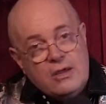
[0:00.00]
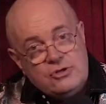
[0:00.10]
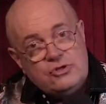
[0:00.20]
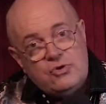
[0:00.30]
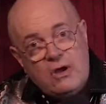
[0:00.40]

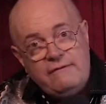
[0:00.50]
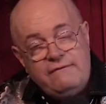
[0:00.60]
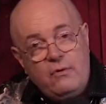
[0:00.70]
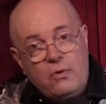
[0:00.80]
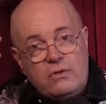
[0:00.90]
to draw
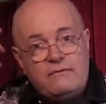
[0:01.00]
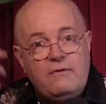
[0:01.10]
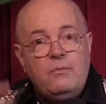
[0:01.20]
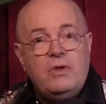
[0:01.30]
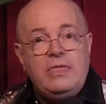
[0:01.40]
forth
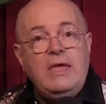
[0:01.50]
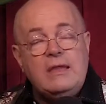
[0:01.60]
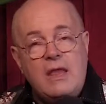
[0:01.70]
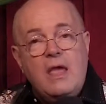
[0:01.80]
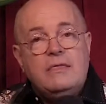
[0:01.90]
from
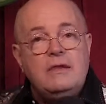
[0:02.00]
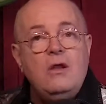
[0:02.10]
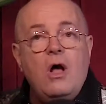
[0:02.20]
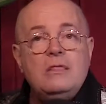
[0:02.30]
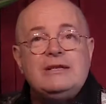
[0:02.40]
within the
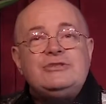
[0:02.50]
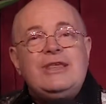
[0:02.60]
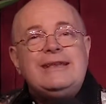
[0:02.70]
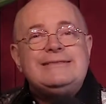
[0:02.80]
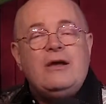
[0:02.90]
knowledge
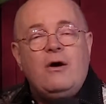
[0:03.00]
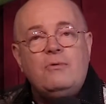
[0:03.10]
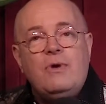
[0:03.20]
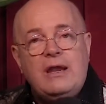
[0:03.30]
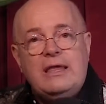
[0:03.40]
that is
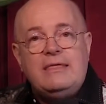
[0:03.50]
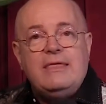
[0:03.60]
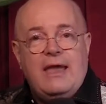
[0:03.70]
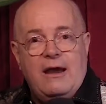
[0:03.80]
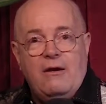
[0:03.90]
already
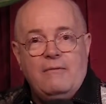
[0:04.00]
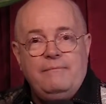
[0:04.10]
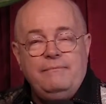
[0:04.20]
there.